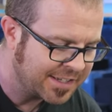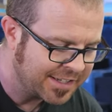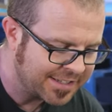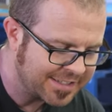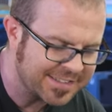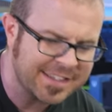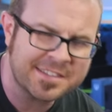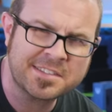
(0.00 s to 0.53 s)

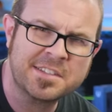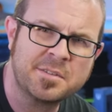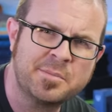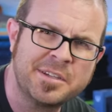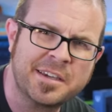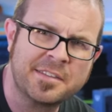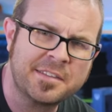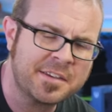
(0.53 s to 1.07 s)
because that's going to
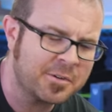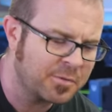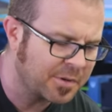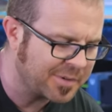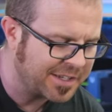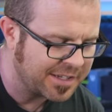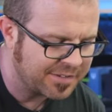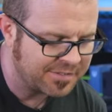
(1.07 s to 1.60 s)
be, I think, where
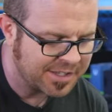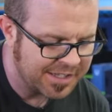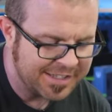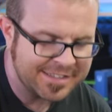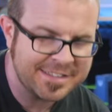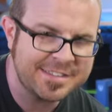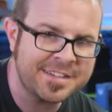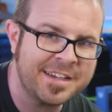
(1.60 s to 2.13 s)
we have
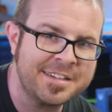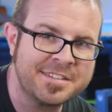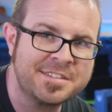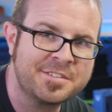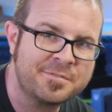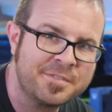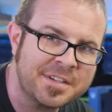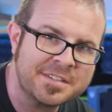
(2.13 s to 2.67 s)
the
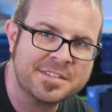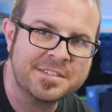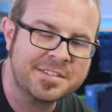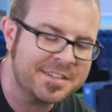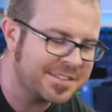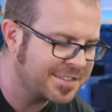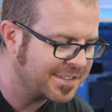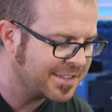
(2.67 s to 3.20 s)
tightest fits
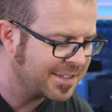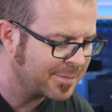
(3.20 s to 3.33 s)
that uh,